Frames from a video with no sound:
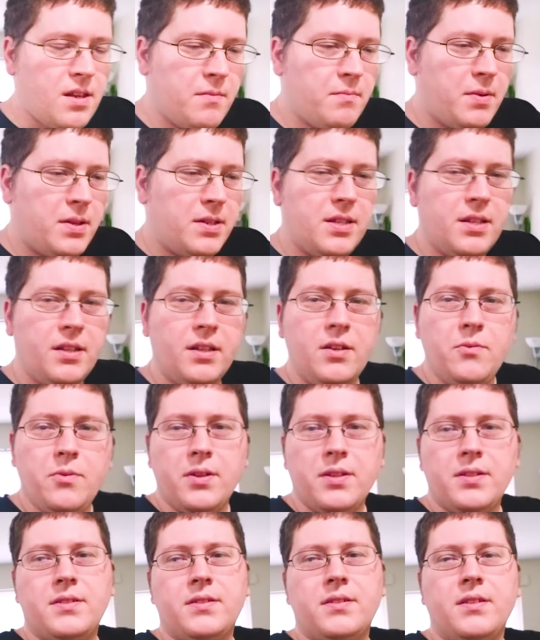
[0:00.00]
Been dealing
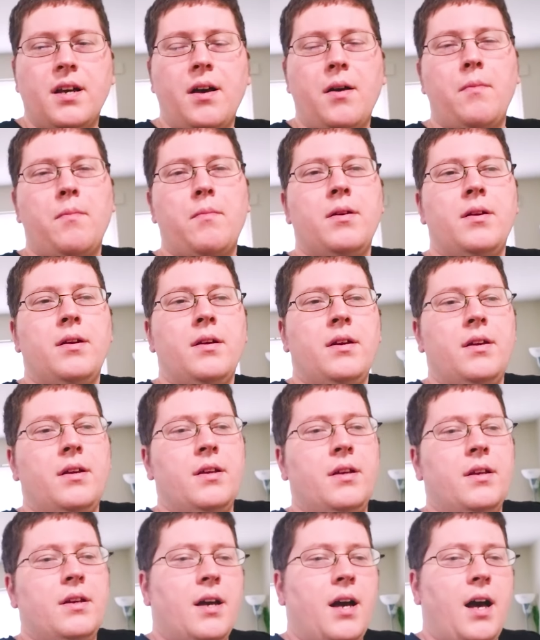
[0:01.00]
with some
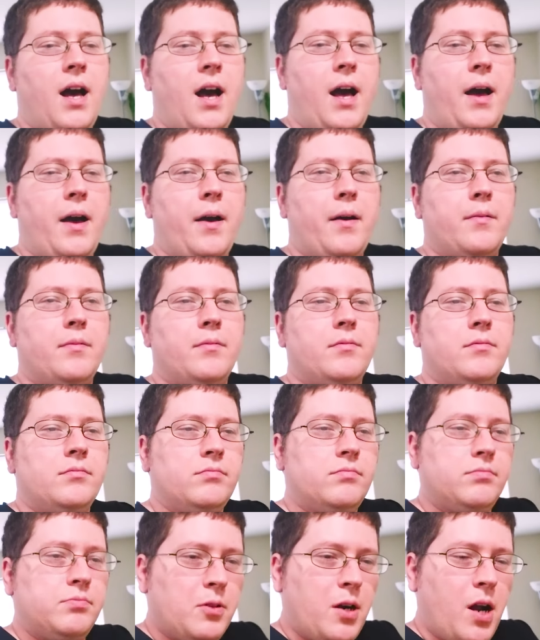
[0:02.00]

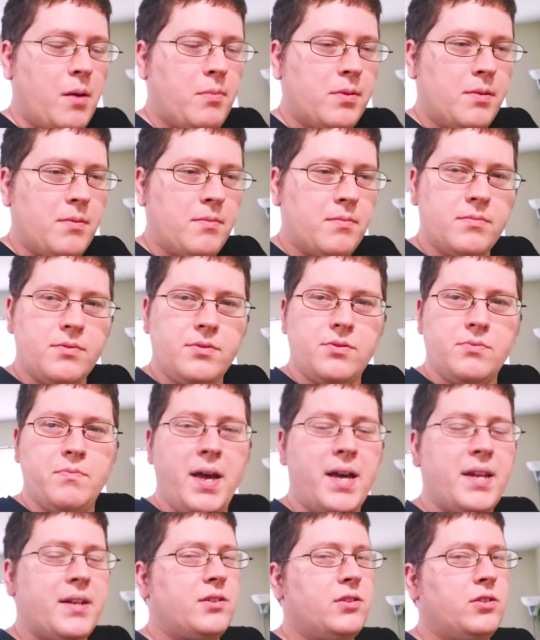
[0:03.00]
problems,
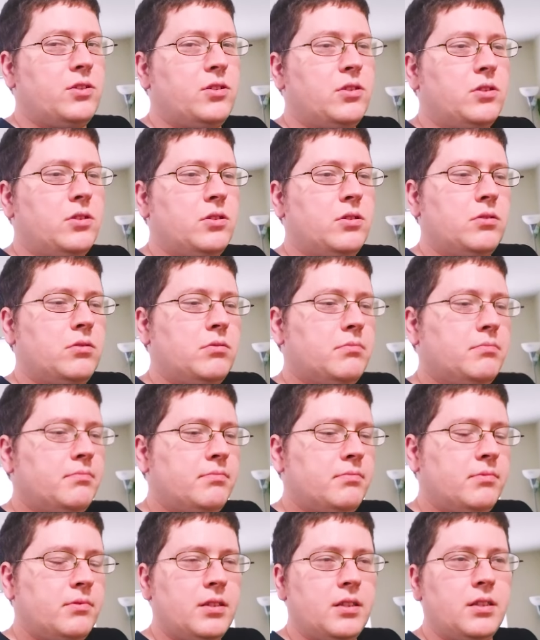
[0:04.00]
medical,
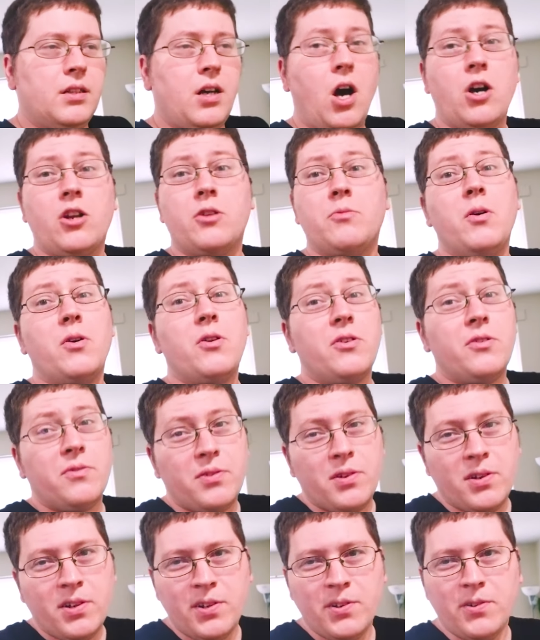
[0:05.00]

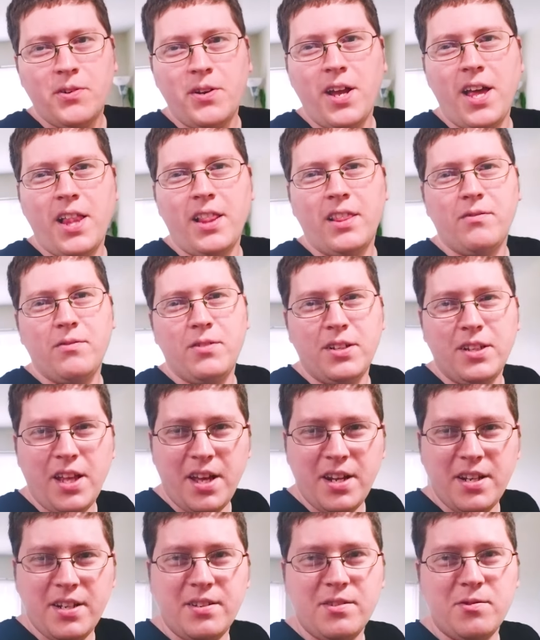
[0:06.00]
automotive
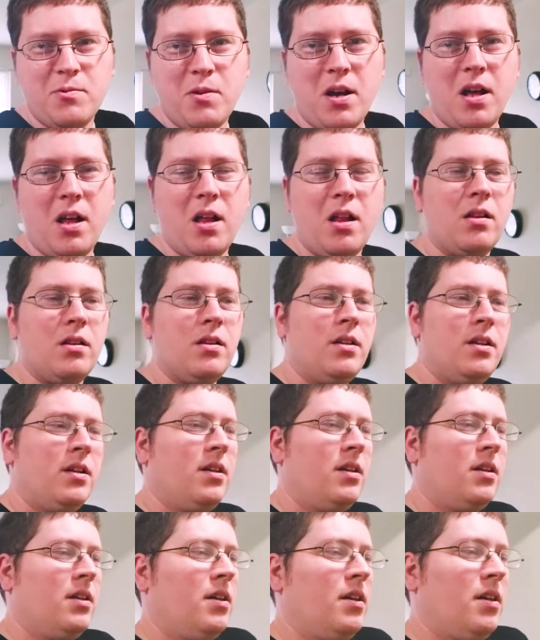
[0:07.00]
related as well.
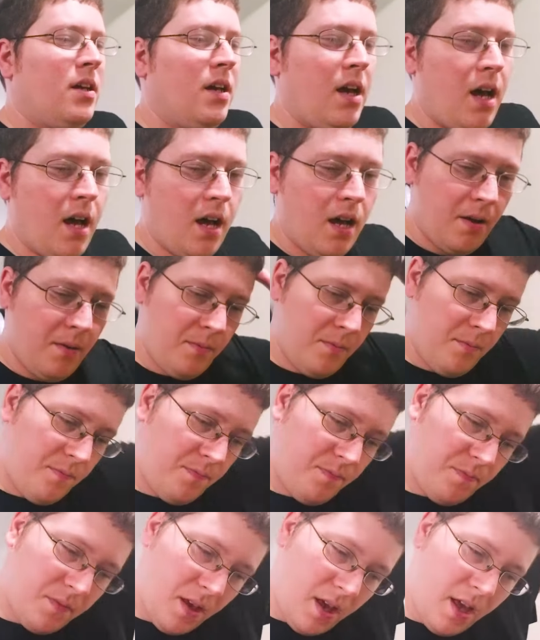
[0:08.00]

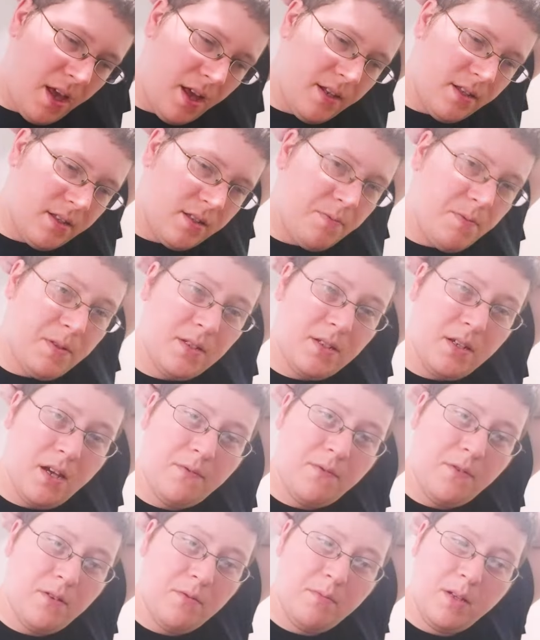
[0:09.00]
And it's been
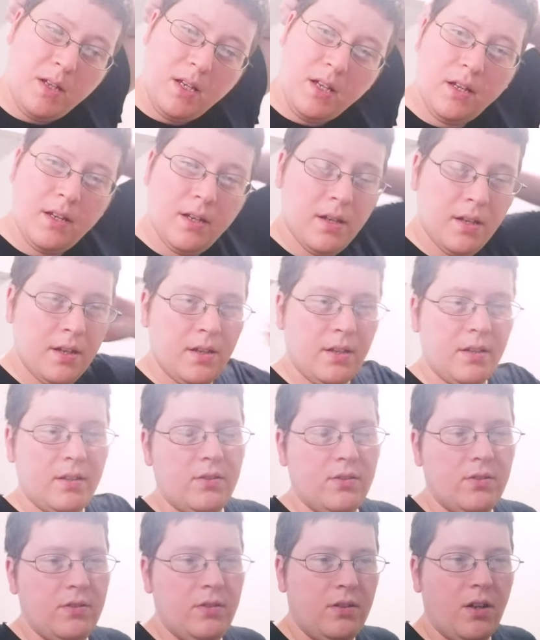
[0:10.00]
tough on me,
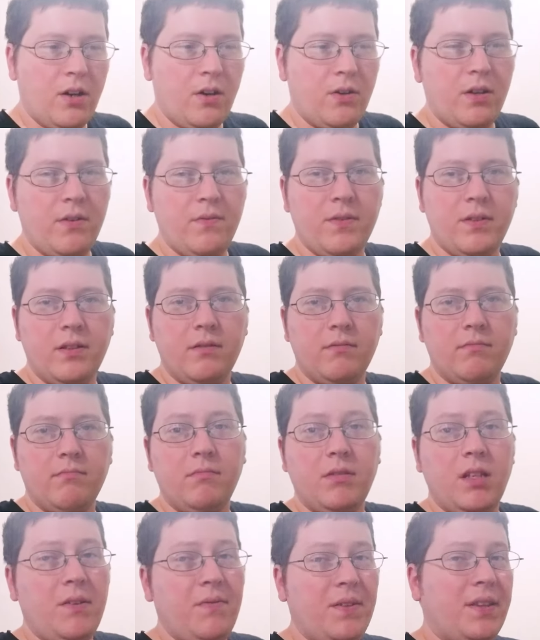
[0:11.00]
you know,
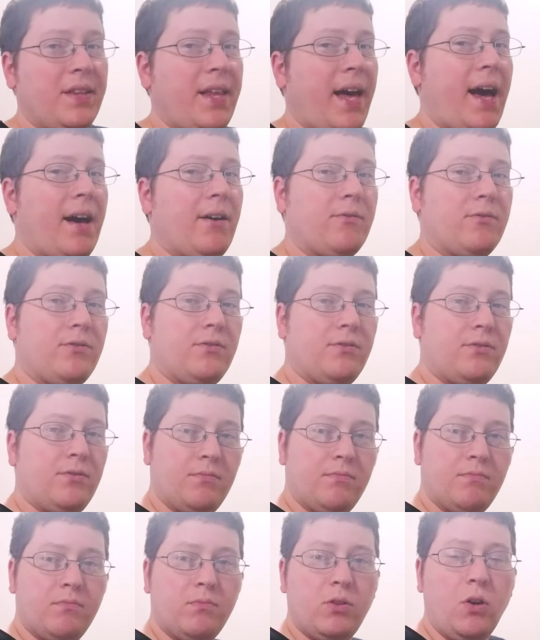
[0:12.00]
even leaving the house,
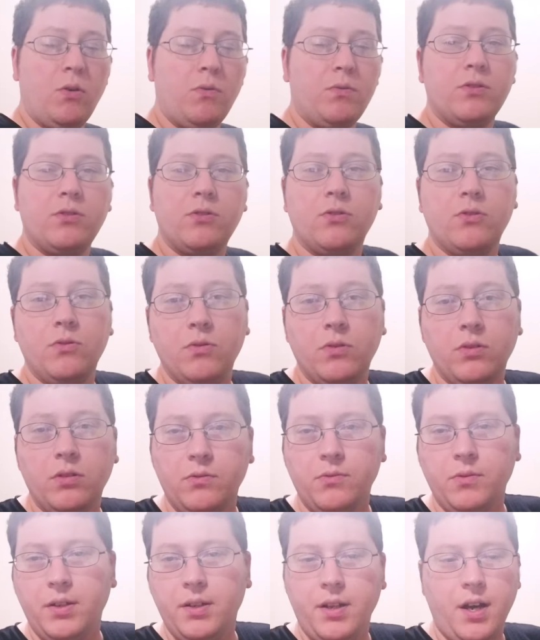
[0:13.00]
going to
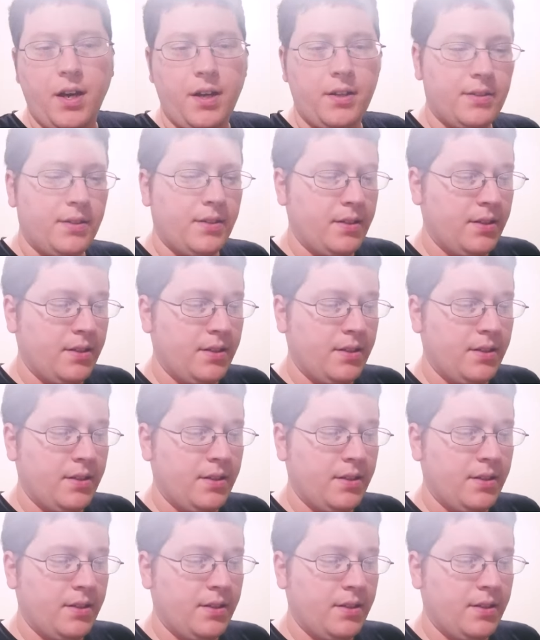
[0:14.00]
school and whatnot.